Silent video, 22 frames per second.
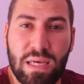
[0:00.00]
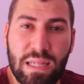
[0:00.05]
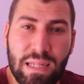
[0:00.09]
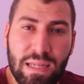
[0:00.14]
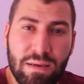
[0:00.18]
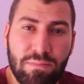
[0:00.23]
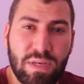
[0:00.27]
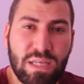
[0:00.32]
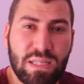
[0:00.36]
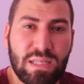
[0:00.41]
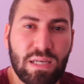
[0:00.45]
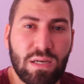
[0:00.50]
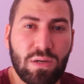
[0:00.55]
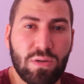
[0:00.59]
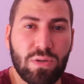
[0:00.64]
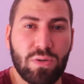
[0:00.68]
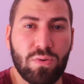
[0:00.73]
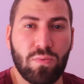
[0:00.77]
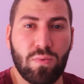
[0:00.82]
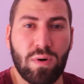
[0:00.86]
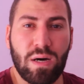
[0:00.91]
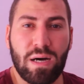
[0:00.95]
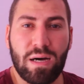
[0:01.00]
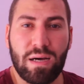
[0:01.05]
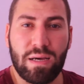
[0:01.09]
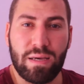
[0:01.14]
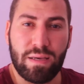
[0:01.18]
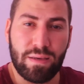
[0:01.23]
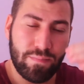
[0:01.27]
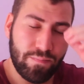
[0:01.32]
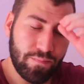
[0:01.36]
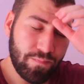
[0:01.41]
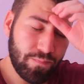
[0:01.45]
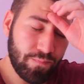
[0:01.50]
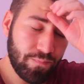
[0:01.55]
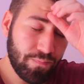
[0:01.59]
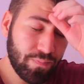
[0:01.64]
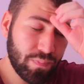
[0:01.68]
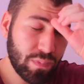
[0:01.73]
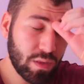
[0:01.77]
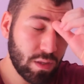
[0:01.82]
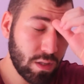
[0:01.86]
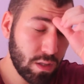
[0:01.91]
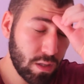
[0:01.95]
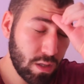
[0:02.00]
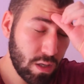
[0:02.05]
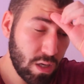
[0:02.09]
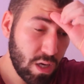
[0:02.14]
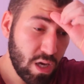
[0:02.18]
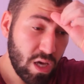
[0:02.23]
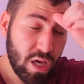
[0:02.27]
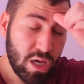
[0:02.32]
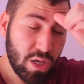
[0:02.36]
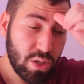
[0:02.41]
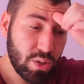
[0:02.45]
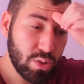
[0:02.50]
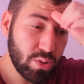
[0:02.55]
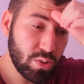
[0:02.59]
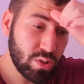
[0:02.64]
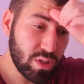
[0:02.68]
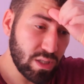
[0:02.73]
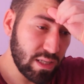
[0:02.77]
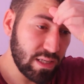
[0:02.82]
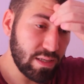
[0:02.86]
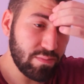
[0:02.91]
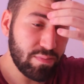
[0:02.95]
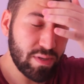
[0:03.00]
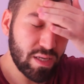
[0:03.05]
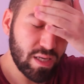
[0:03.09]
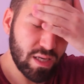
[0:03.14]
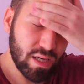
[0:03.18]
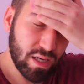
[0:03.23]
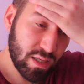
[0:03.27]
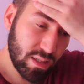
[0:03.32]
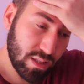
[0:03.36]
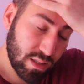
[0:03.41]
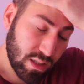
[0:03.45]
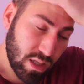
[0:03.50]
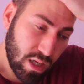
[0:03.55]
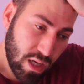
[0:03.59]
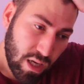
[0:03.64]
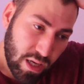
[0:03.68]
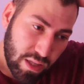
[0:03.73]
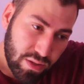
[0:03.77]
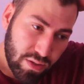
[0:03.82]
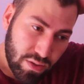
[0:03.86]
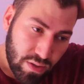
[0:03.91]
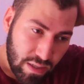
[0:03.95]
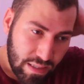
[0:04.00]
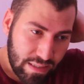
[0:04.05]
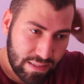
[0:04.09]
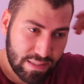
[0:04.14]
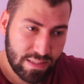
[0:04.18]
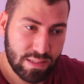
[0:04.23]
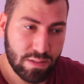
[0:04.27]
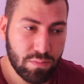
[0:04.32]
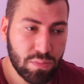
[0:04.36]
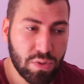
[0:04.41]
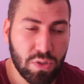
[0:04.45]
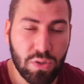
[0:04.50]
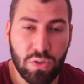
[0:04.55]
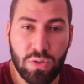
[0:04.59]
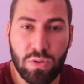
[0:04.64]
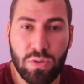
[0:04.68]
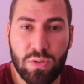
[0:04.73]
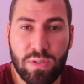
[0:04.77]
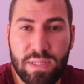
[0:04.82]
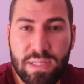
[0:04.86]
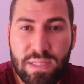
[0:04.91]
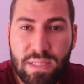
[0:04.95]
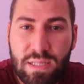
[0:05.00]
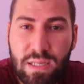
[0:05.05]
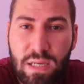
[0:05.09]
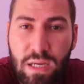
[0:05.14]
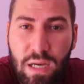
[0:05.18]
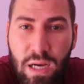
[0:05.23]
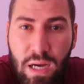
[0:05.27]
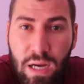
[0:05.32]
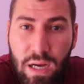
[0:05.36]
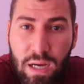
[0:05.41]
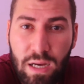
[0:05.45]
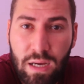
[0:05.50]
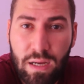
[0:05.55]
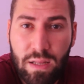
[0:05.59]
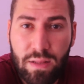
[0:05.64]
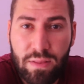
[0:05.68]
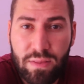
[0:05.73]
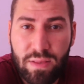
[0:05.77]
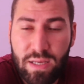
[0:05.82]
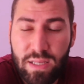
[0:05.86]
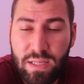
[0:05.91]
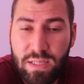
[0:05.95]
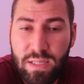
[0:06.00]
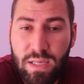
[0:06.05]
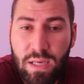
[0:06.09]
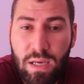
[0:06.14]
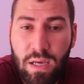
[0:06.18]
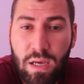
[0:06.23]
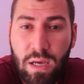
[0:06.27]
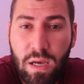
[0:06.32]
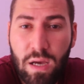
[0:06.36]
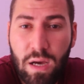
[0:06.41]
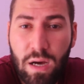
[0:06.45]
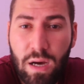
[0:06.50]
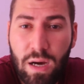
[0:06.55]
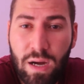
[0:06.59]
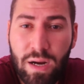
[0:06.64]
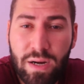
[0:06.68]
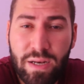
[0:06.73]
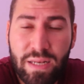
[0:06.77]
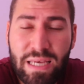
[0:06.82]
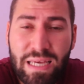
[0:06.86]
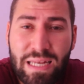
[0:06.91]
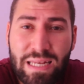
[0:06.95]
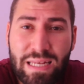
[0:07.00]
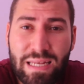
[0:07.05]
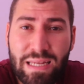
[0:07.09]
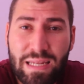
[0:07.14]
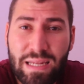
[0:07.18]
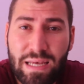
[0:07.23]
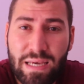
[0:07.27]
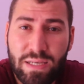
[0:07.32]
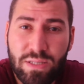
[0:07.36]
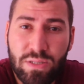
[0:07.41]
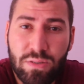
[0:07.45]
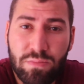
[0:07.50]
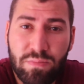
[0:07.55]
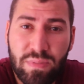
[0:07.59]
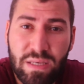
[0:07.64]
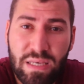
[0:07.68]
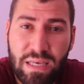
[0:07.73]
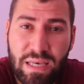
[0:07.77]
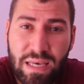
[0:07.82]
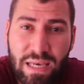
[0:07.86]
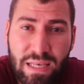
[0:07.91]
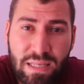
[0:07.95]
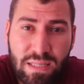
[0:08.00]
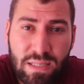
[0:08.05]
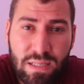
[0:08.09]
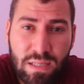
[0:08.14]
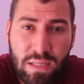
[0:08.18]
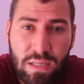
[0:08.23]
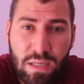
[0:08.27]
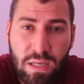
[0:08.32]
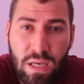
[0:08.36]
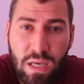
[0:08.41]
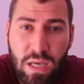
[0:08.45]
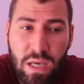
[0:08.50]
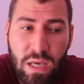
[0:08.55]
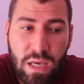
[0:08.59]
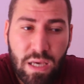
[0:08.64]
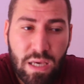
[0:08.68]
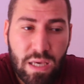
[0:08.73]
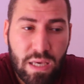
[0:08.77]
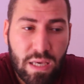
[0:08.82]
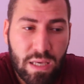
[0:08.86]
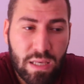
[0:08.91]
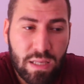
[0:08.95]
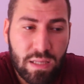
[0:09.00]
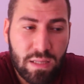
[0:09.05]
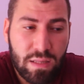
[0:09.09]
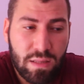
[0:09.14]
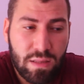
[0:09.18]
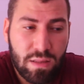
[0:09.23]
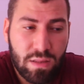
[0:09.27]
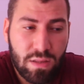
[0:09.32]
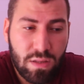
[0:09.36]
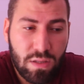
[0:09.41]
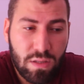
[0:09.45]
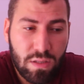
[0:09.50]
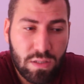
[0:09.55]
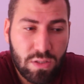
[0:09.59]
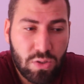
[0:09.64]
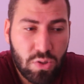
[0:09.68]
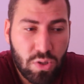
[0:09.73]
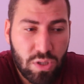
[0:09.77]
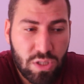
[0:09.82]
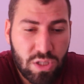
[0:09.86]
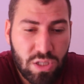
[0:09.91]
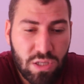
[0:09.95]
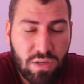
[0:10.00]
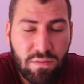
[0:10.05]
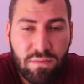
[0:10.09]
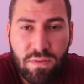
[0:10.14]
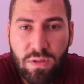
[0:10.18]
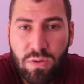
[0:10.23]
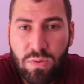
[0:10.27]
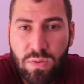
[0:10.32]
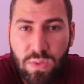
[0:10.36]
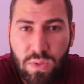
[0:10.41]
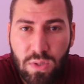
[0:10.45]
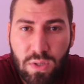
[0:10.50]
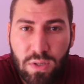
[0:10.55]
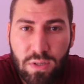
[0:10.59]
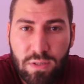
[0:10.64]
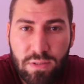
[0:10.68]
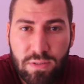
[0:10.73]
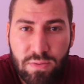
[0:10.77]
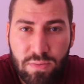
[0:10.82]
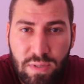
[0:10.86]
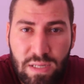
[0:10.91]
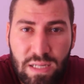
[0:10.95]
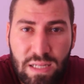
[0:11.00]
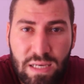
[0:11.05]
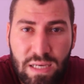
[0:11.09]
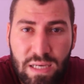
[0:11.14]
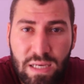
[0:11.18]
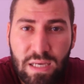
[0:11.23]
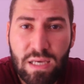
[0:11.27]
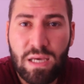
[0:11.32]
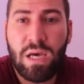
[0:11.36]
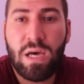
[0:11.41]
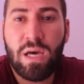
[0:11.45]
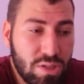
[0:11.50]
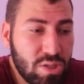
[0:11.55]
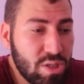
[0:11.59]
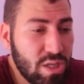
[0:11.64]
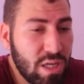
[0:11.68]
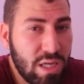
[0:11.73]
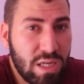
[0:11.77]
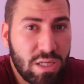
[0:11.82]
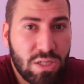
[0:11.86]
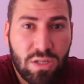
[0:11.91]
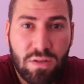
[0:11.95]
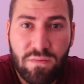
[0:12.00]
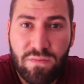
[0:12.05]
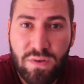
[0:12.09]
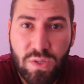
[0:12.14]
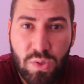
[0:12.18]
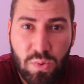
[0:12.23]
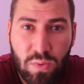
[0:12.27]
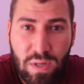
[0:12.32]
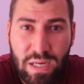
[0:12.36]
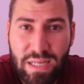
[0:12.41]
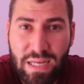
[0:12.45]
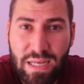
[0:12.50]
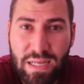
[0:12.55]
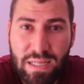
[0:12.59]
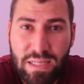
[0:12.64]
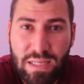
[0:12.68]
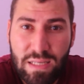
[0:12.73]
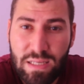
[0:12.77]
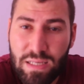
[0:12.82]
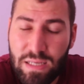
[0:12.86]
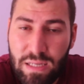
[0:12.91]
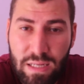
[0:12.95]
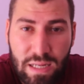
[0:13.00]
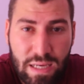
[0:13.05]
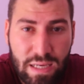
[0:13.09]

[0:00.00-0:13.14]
And let me tell you why. Usually because there are some goals that are needed to be hit, and to achieve those goals really change the visual identity.